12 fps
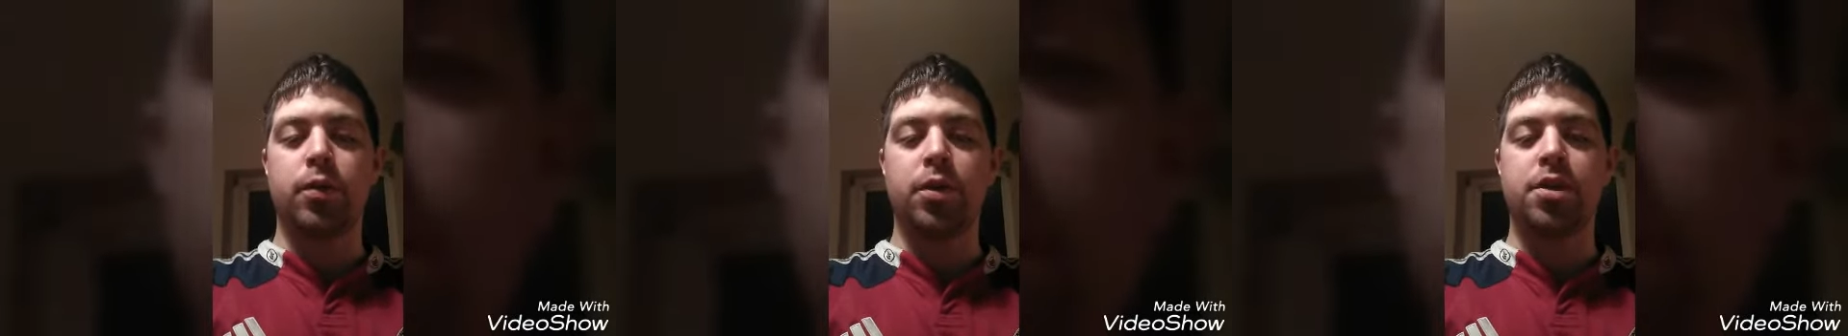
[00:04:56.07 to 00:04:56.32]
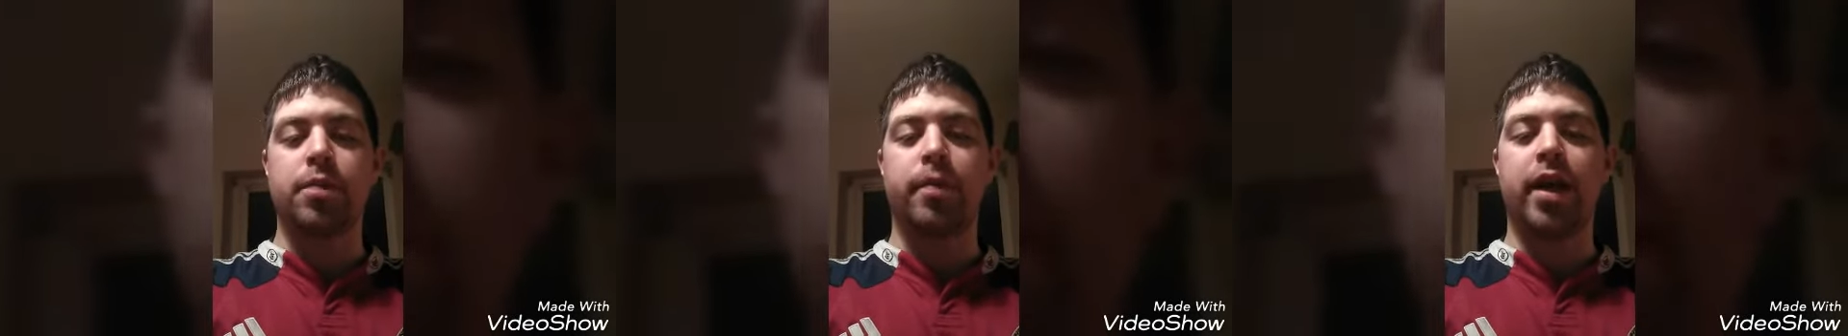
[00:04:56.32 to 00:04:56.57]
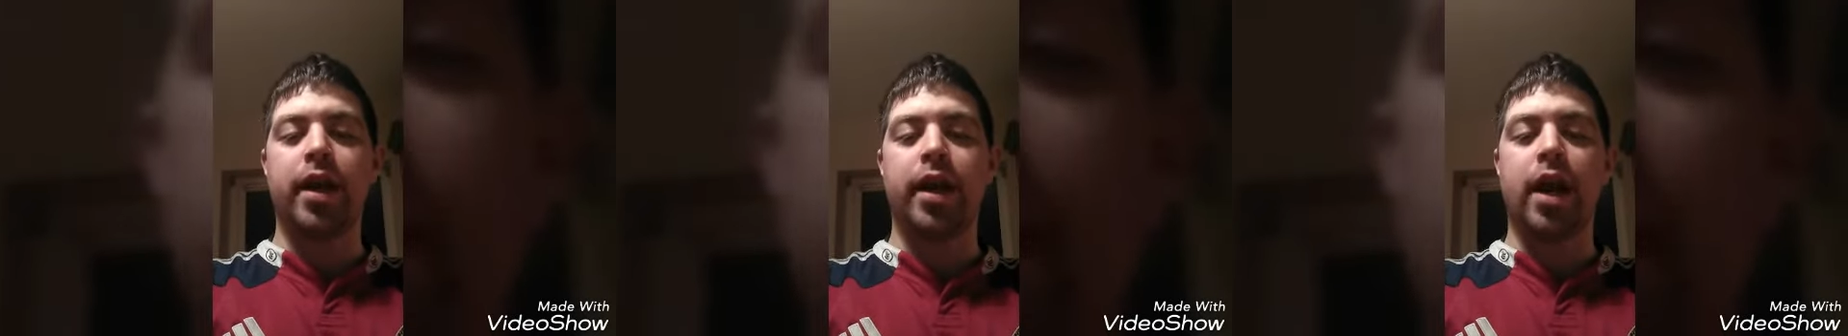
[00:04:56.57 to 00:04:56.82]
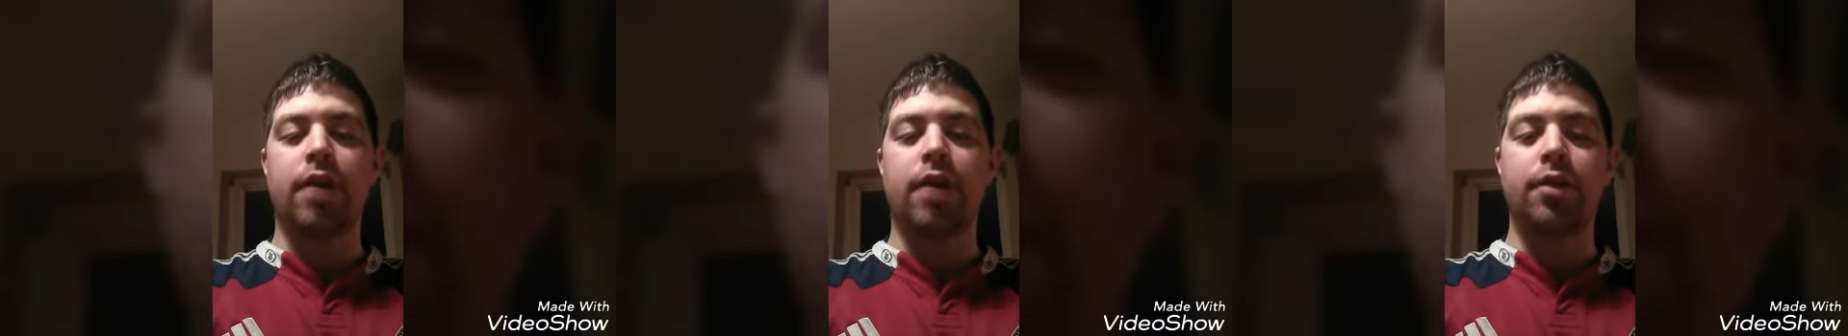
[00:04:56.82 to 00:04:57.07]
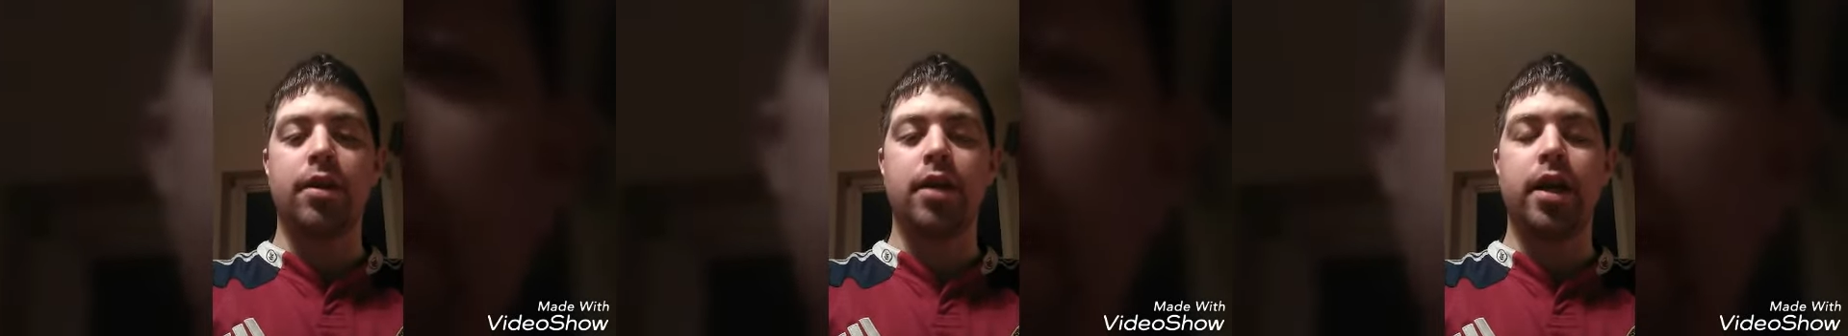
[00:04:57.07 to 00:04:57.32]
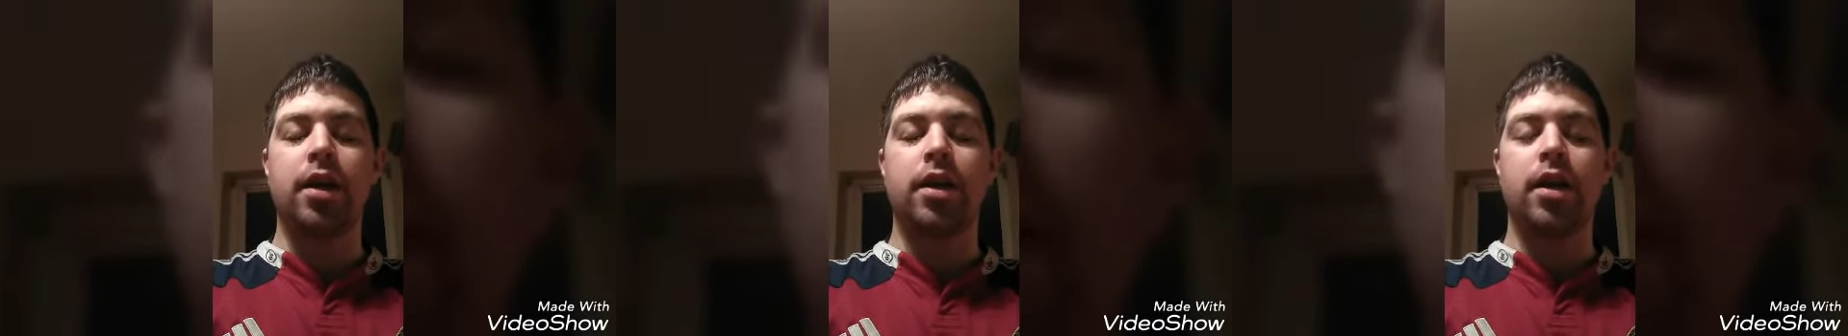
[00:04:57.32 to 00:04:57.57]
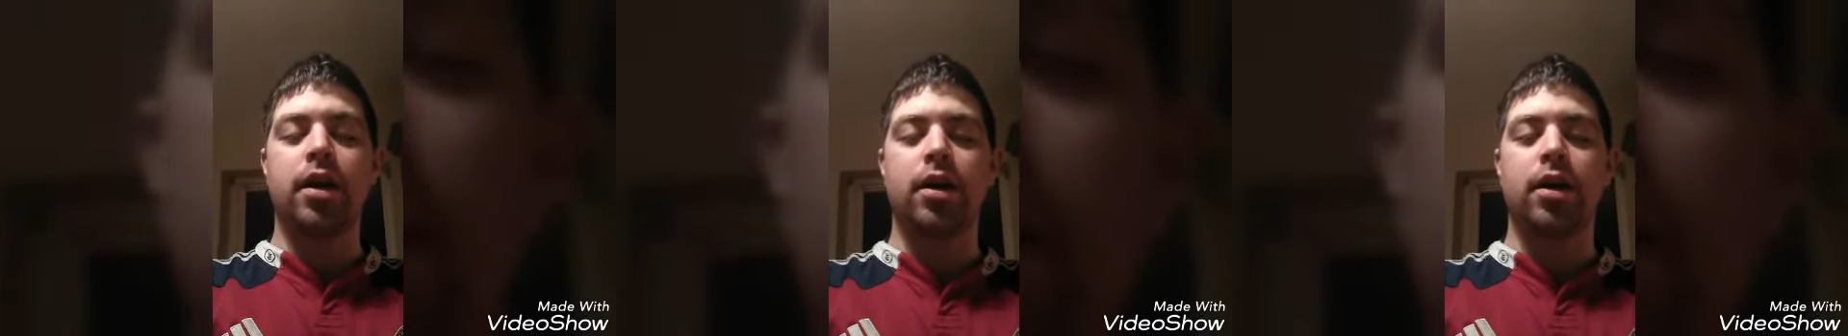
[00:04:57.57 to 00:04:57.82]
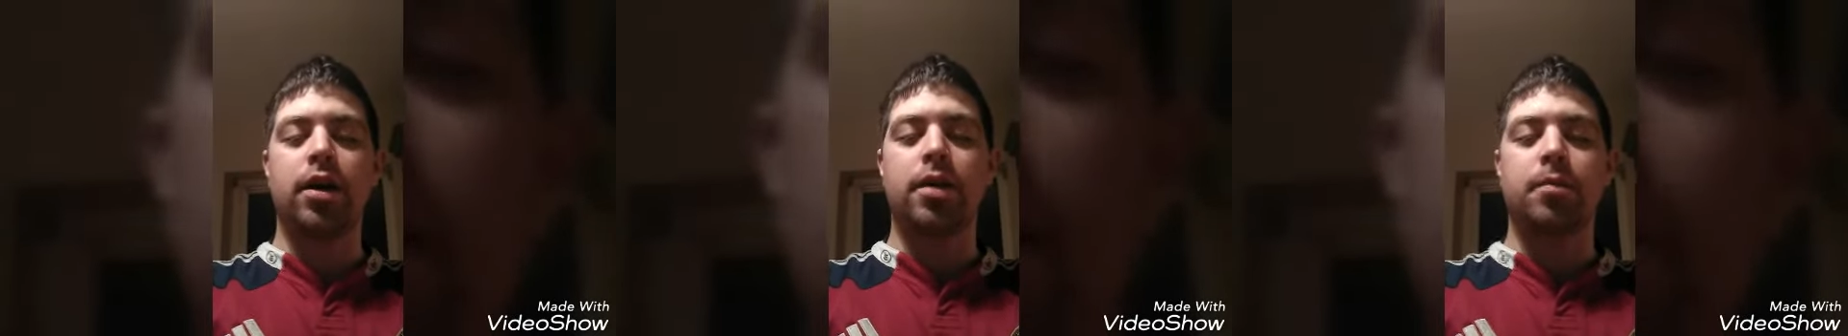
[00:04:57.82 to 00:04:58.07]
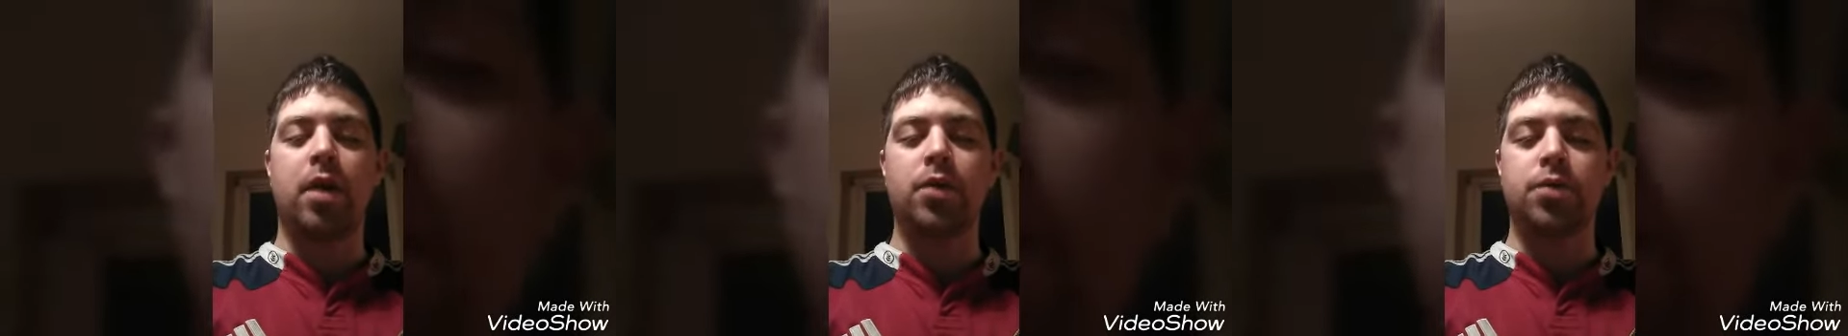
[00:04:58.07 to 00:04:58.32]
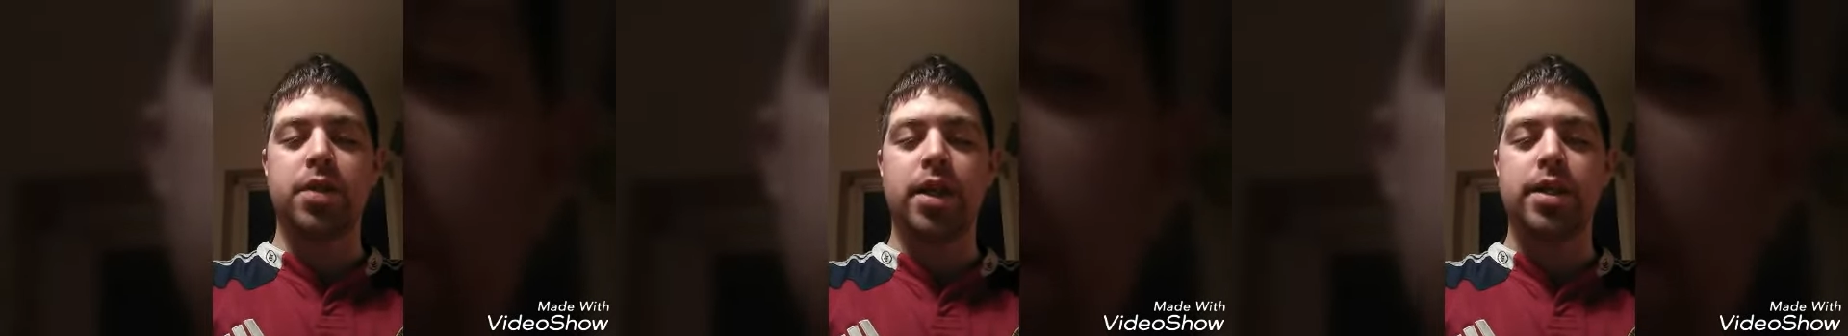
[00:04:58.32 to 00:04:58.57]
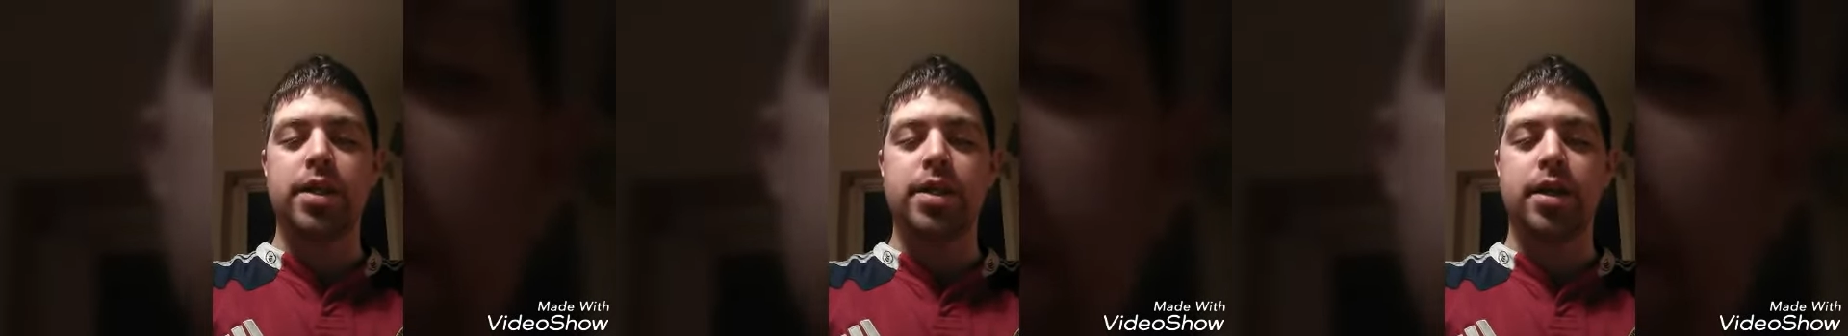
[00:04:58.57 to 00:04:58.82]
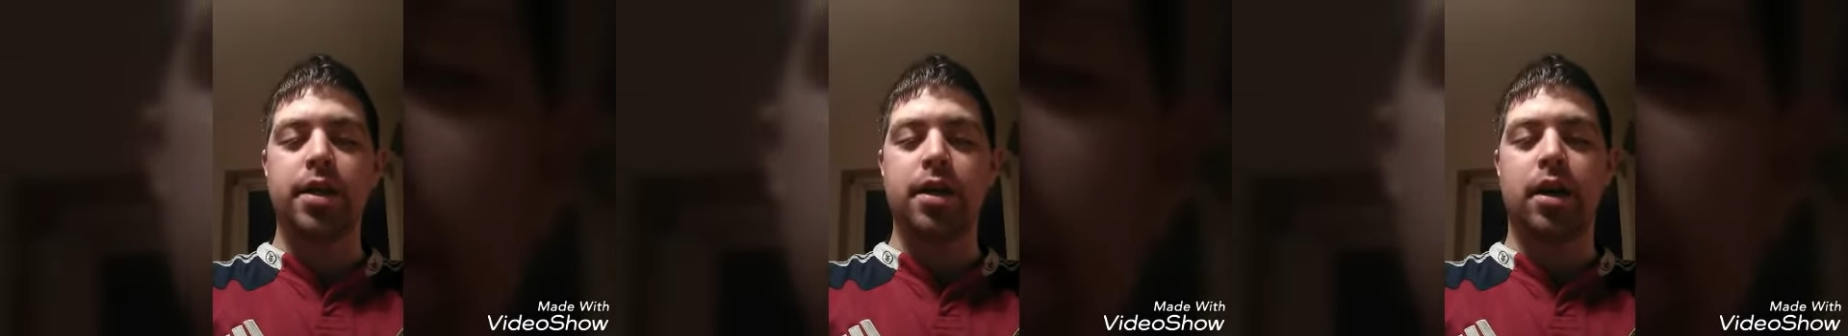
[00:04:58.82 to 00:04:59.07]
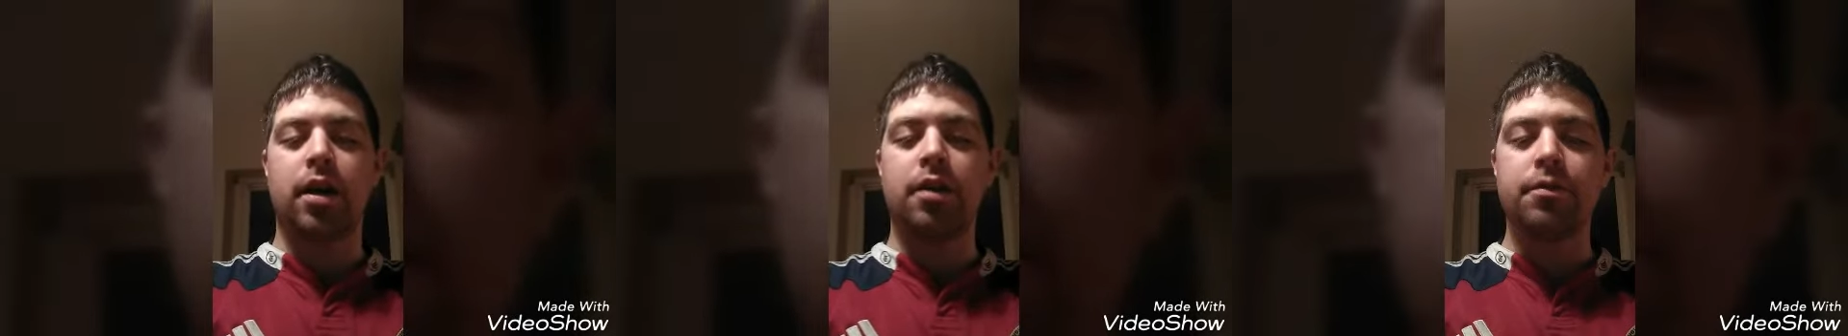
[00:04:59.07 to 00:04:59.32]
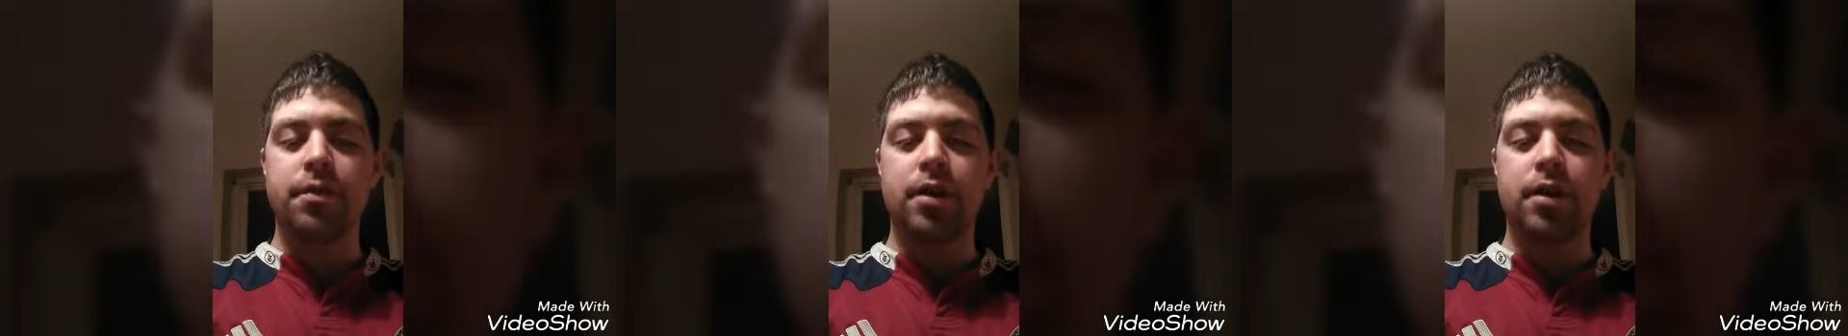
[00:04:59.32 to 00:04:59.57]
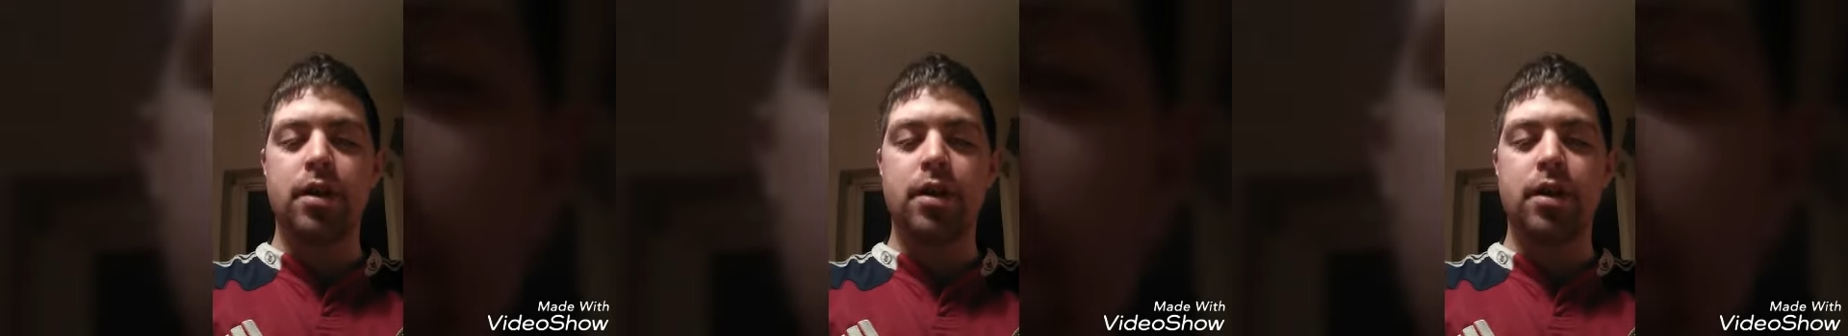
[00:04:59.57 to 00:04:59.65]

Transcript: which is the Ballingarry House Hotel side of